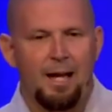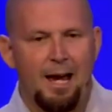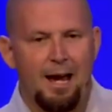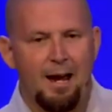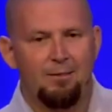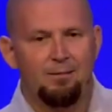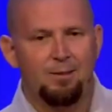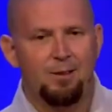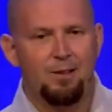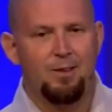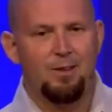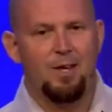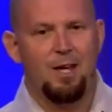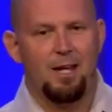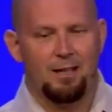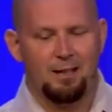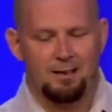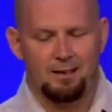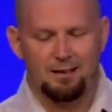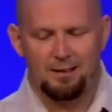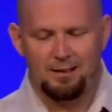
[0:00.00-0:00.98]

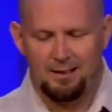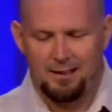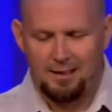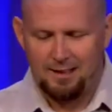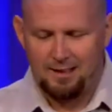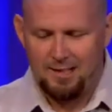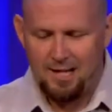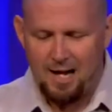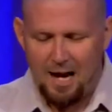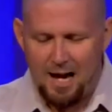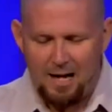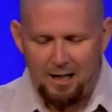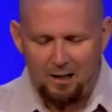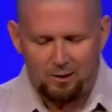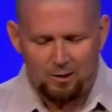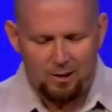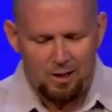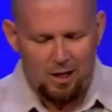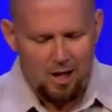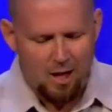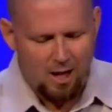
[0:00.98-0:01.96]
Everything, the
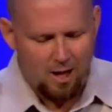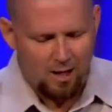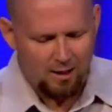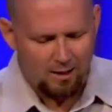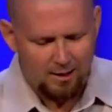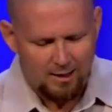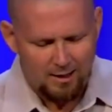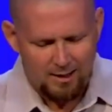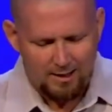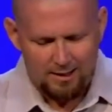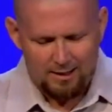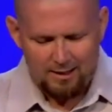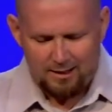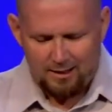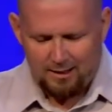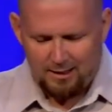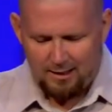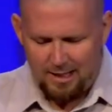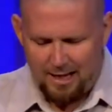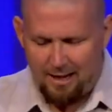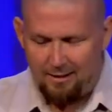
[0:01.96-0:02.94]
entire law,
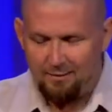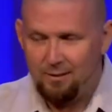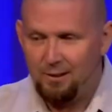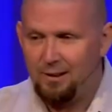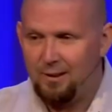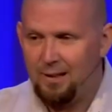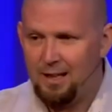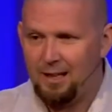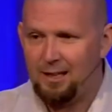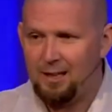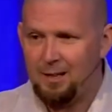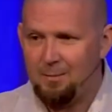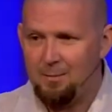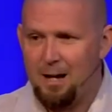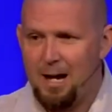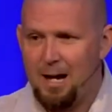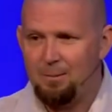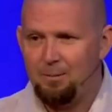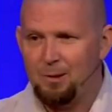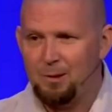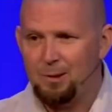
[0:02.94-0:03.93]
everything in the
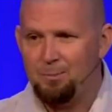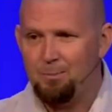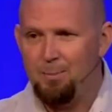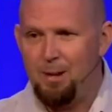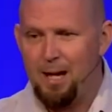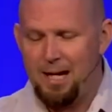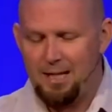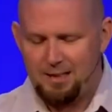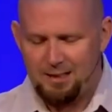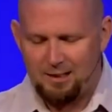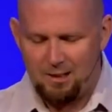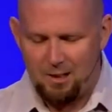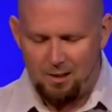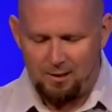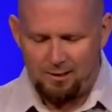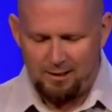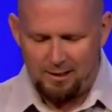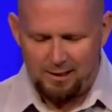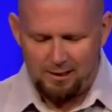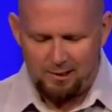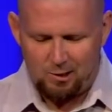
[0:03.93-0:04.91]
Bible is based
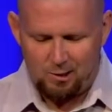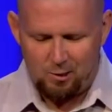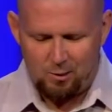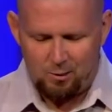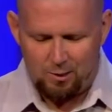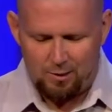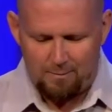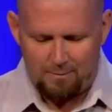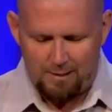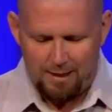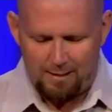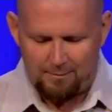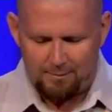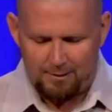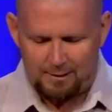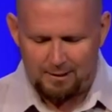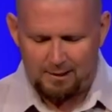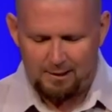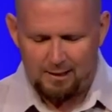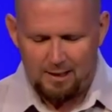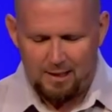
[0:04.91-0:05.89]
on these two
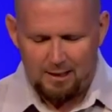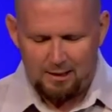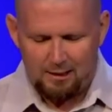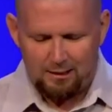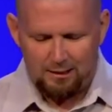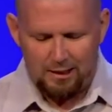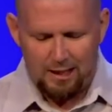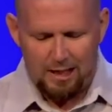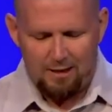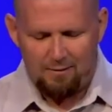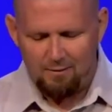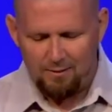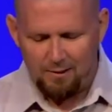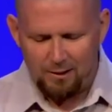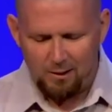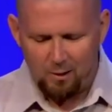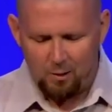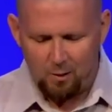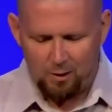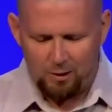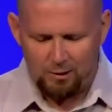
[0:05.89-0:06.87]
commandments. Love the
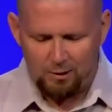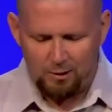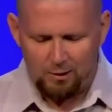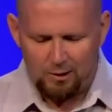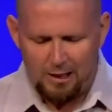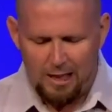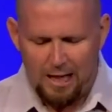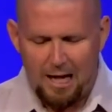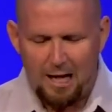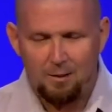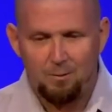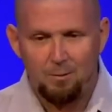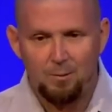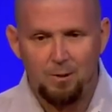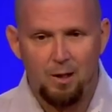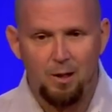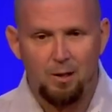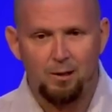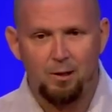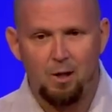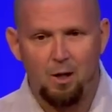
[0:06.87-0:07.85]
Lord your God with
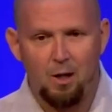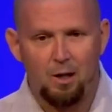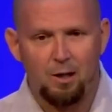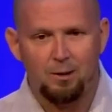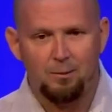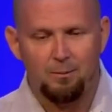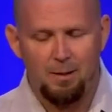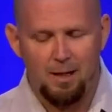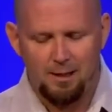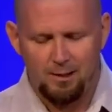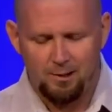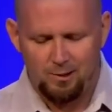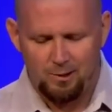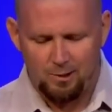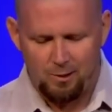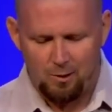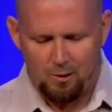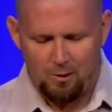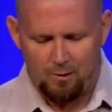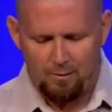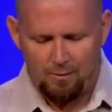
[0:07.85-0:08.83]
all your heart, your mind, your
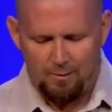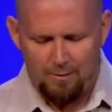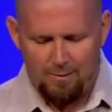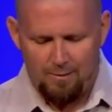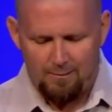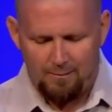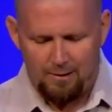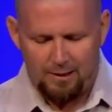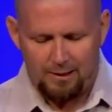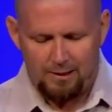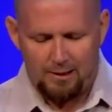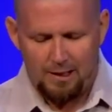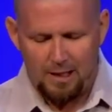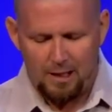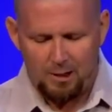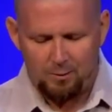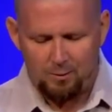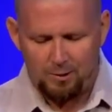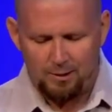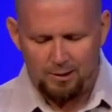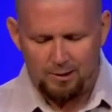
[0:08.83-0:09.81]
soul. And the
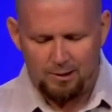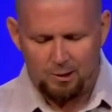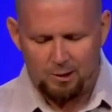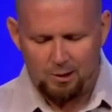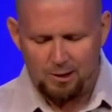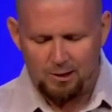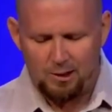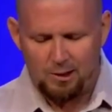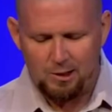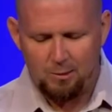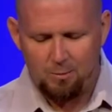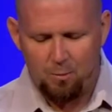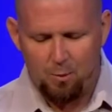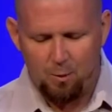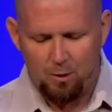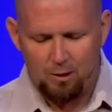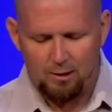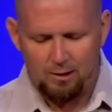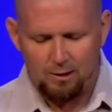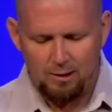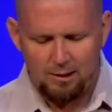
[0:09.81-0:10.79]
other one that's just as
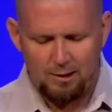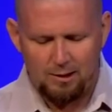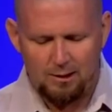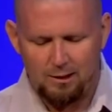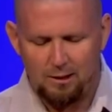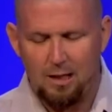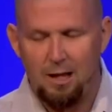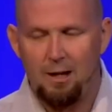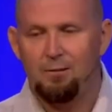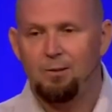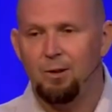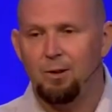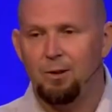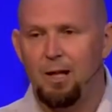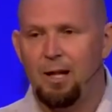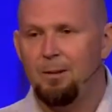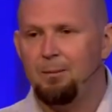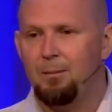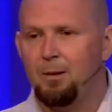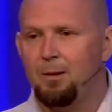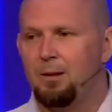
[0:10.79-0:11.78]
important is love your
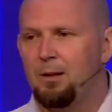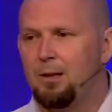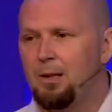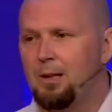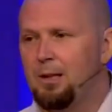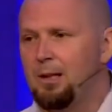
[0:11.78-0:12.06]
neighbor